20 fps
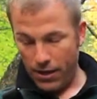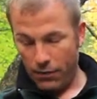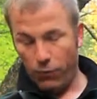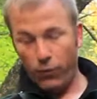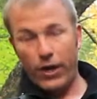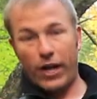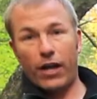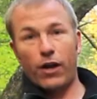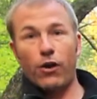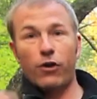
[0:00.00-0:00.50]

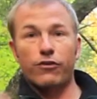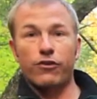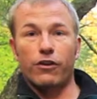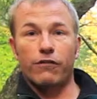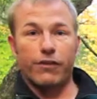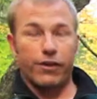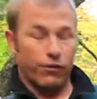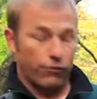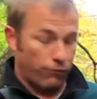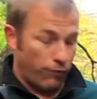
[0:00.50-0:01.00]
When it goes
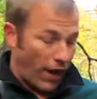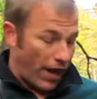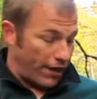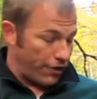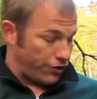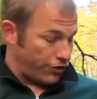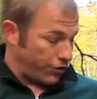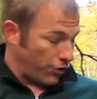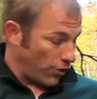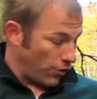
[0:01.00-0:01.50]
over your right
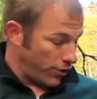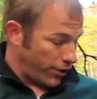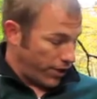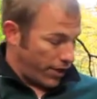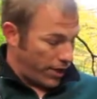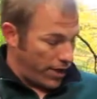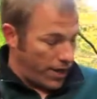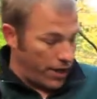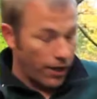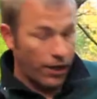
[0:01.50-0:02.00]

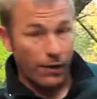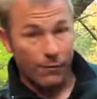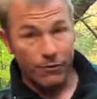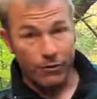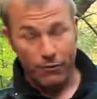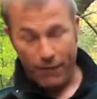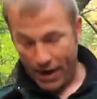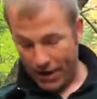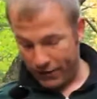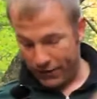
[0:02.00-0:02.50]
shoulder, comes
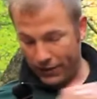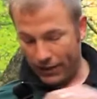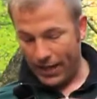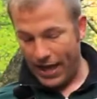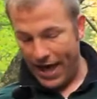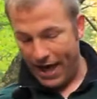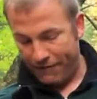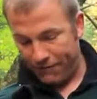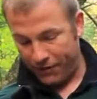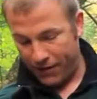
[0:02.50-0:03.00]
around the
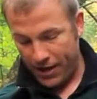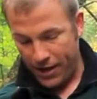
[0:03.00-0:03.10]
left,